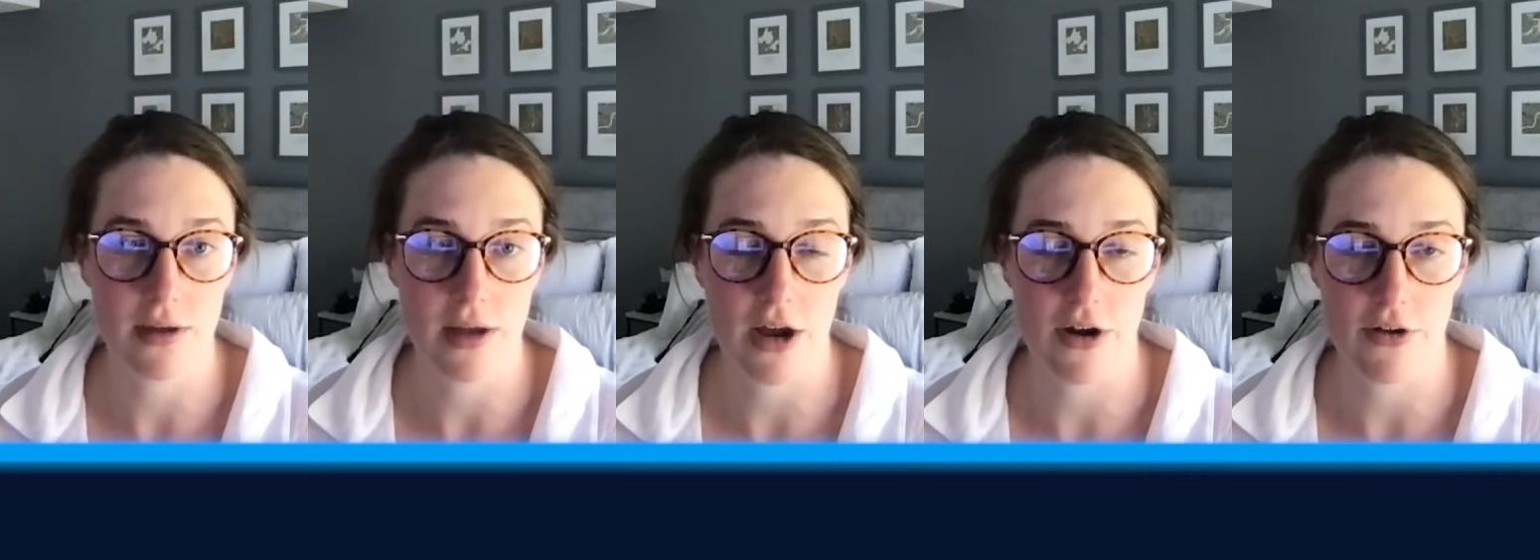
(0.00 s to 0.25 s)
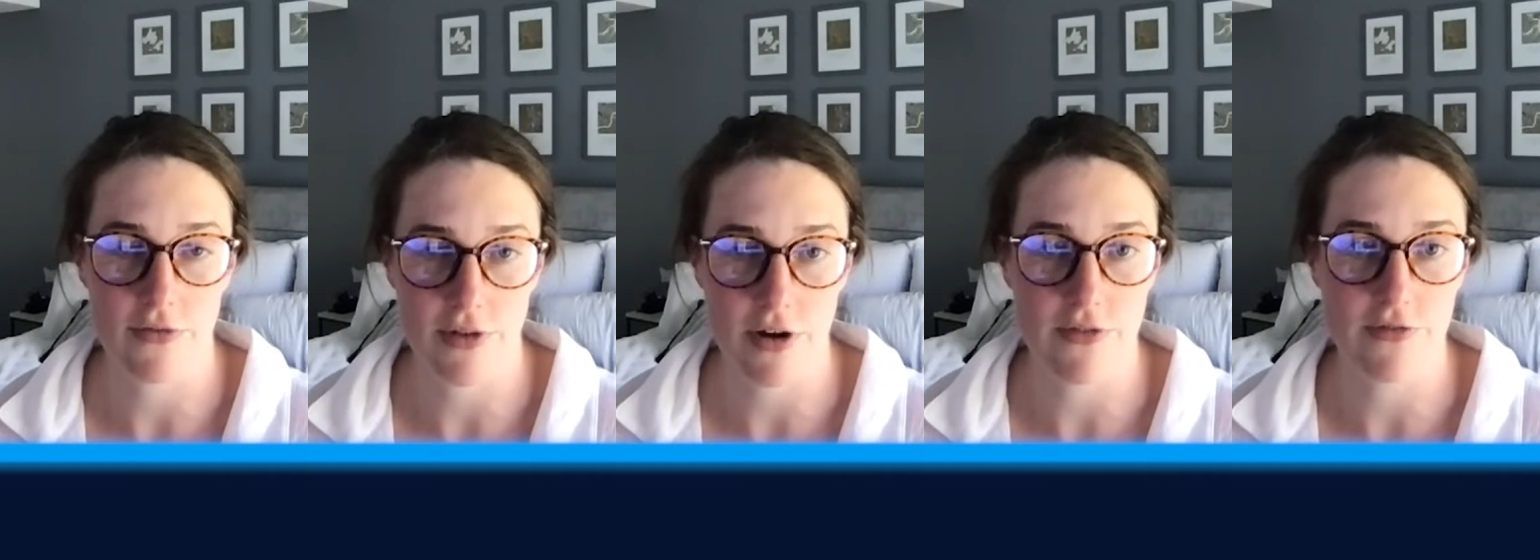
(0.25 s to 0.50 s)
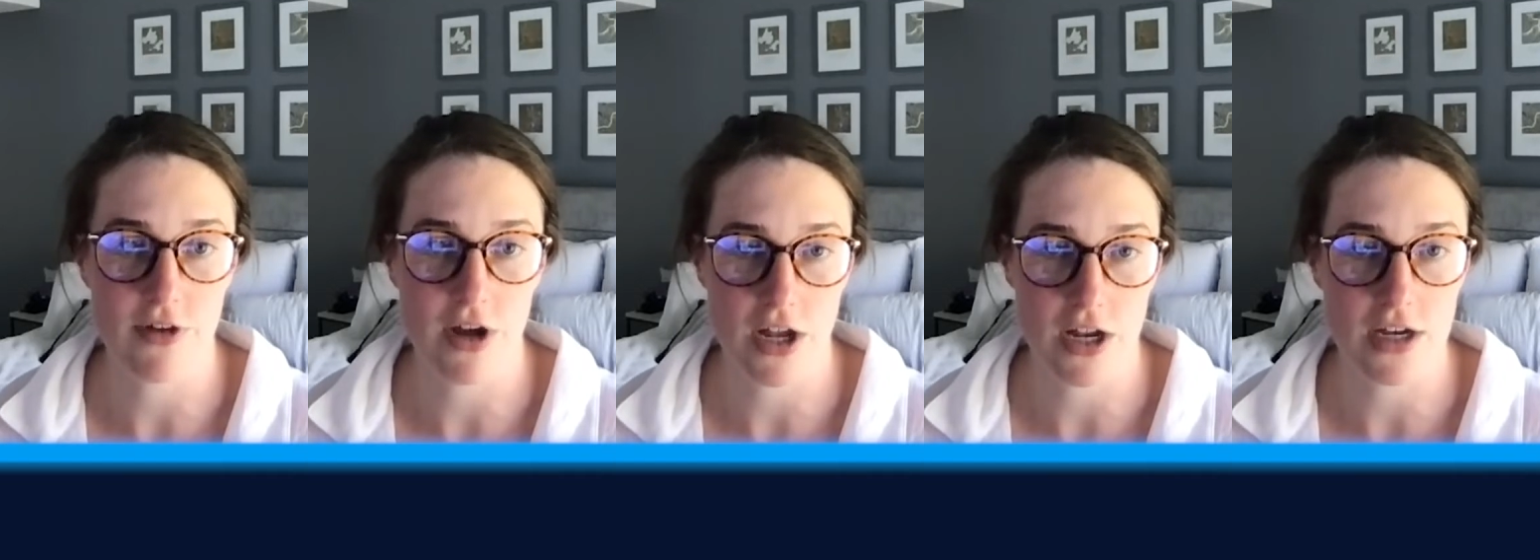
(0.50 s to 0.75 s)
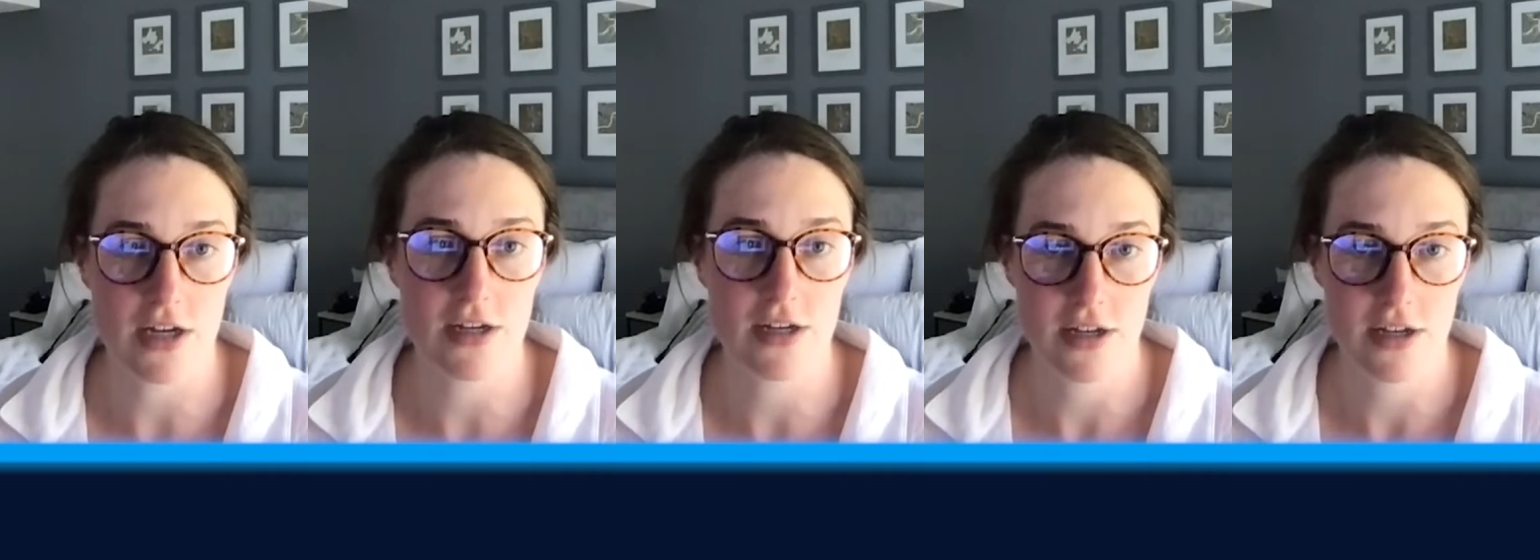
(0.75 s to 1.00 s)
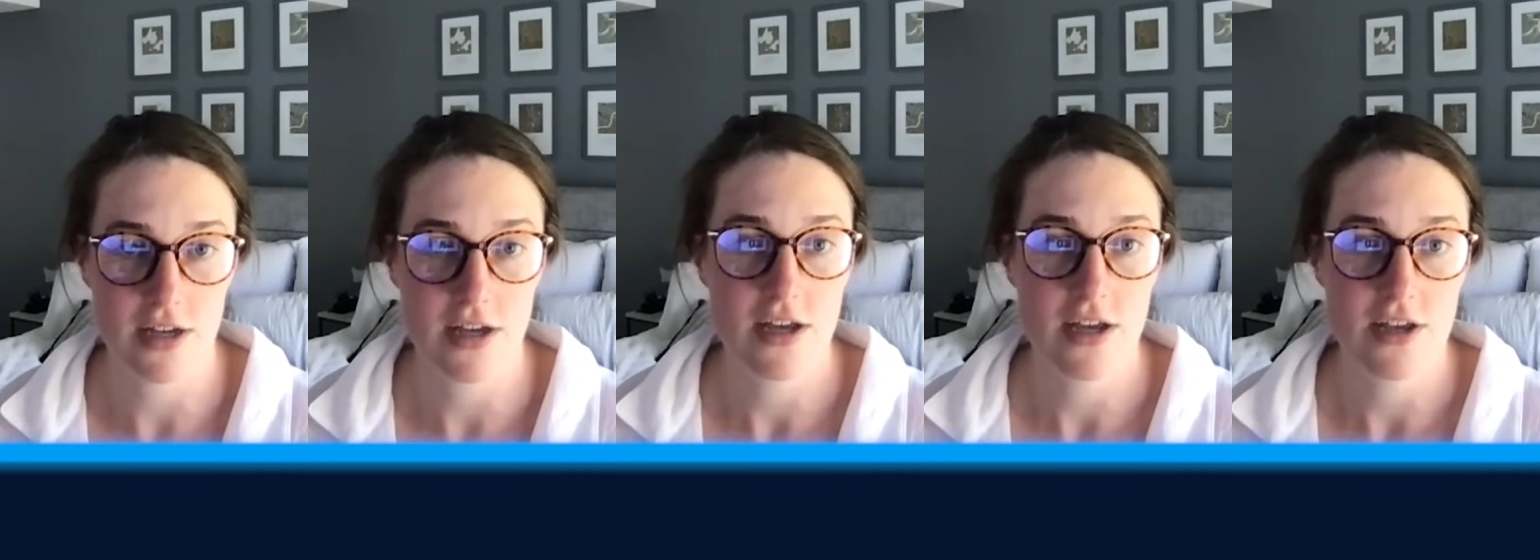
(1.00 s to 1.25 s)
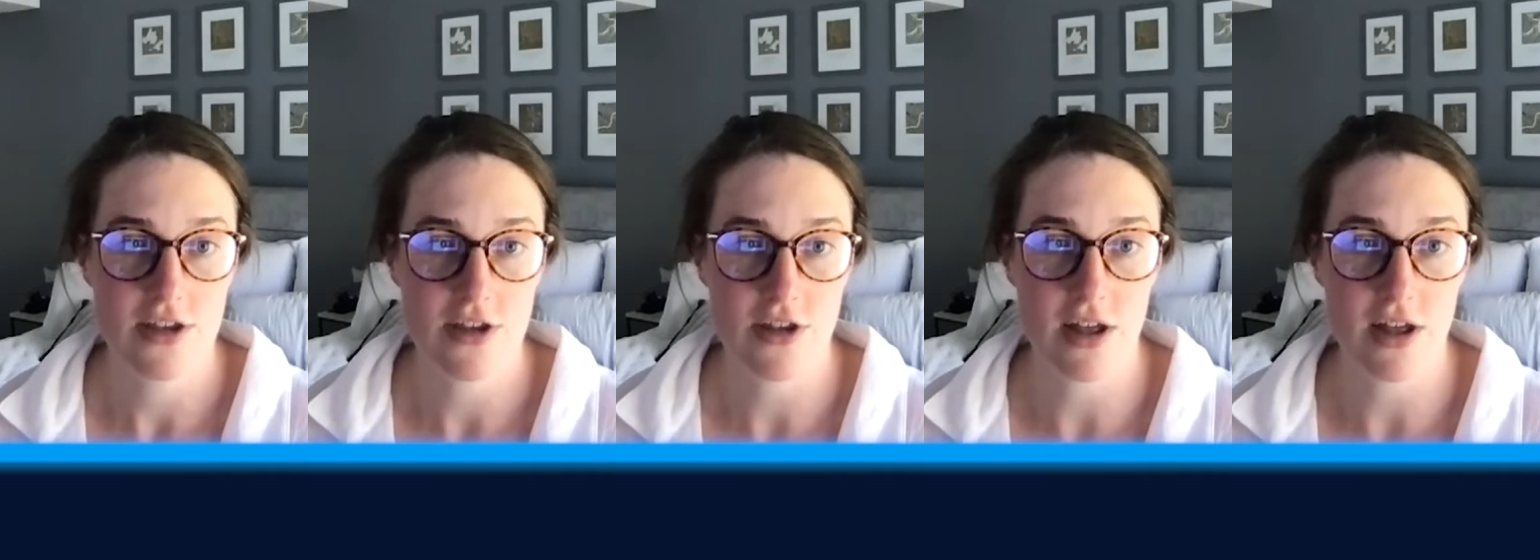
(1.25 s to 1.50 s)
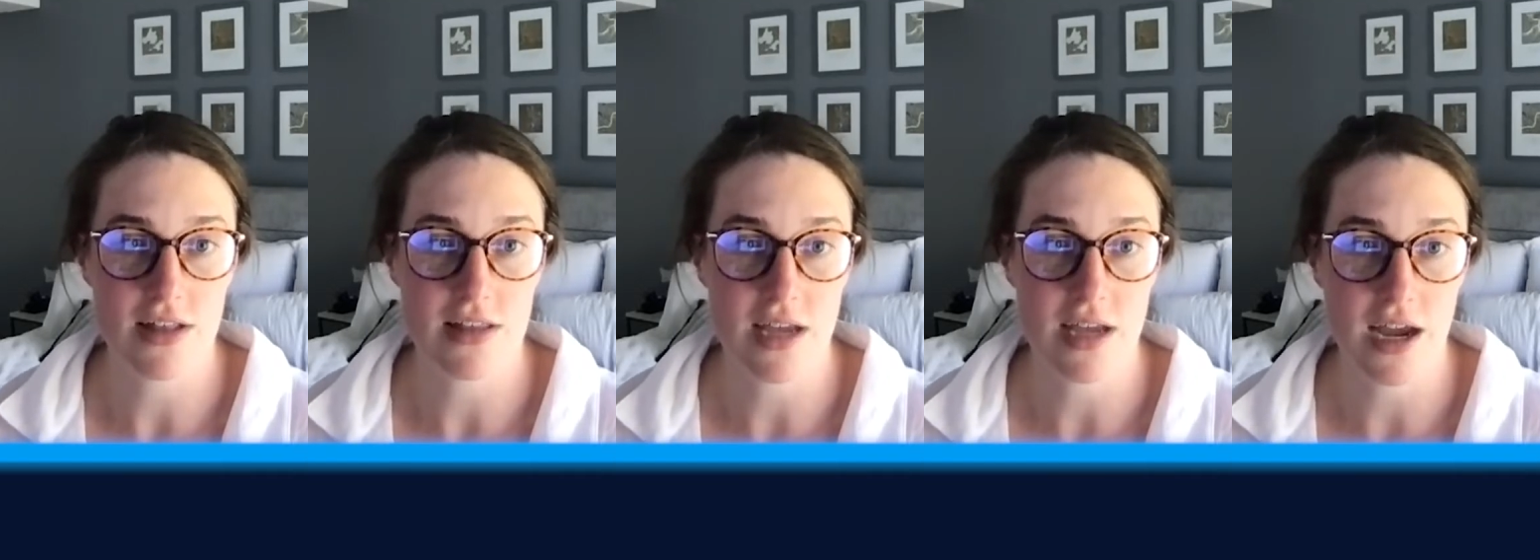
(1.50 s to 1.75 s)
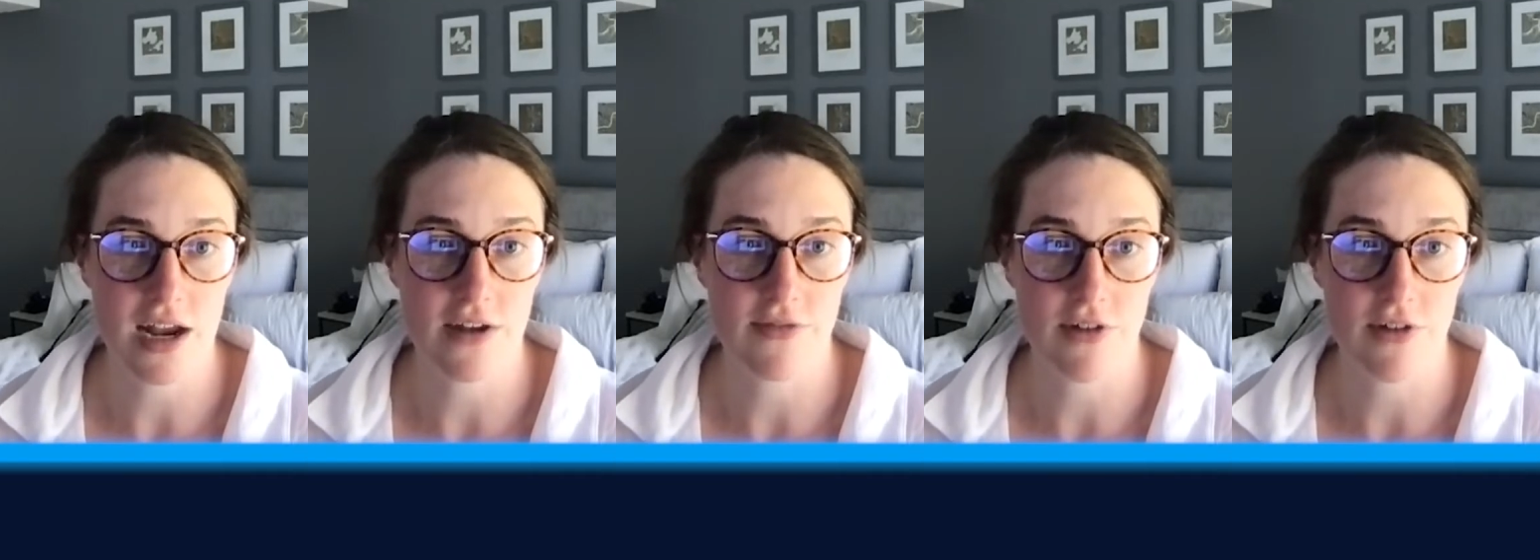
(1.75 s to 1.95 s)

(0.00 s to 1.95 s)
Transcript: out of our fund. So that's kind